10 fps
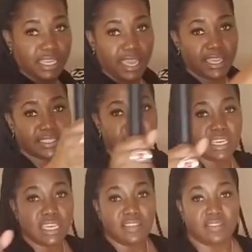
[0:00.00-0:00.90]
case.
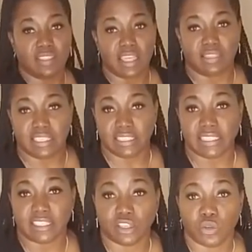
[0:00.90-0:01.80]
This is
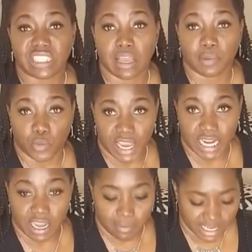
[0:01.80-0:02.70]
as though it's coming right
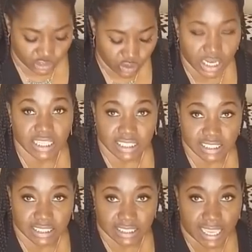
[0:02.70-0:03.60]
out of my trunk. This is
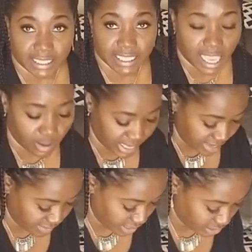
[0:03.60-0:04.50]
exactly how I had
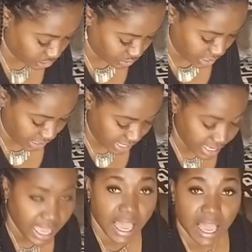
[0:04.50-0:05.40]
it in the trunk.
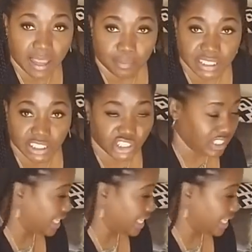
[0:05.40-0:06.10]
I position